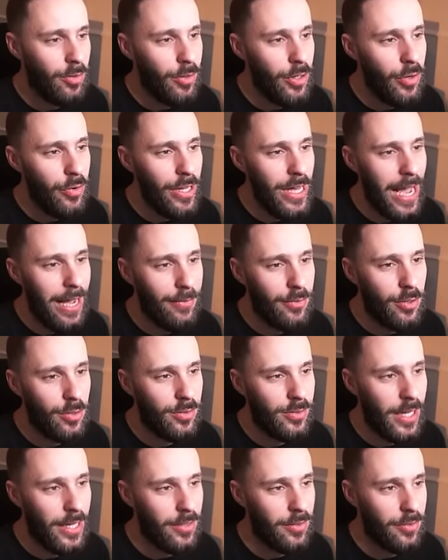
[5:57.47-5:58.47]
Oh, we already have
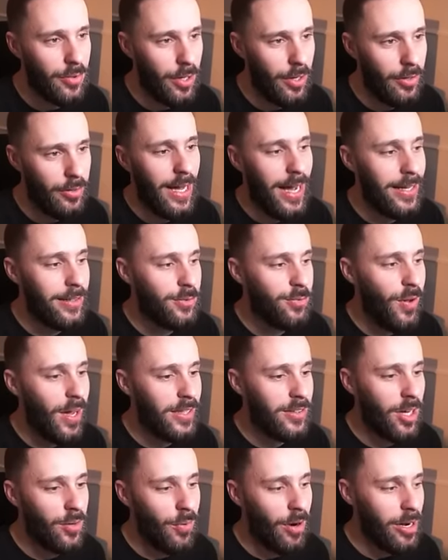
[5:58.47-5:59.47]
two Sada's, though. Ah, it's
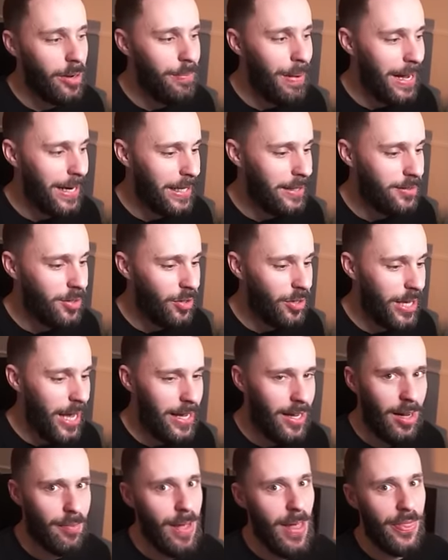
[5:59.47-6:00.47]
fine. Don't worry about it. It's
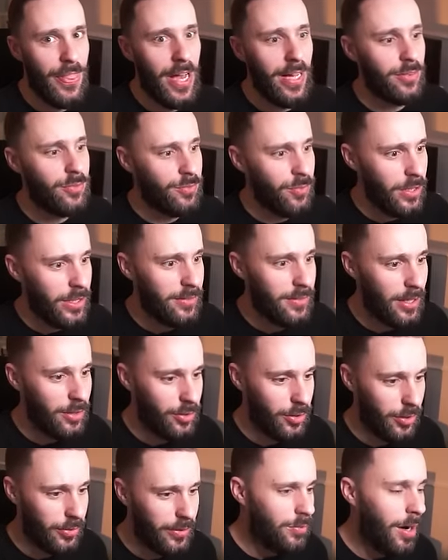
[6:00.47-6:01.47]
okay. I meant that. It's fully
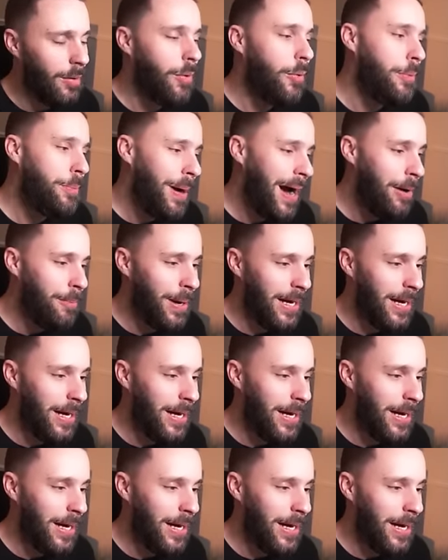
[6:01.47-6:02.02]
intentional. Right, well, we Pal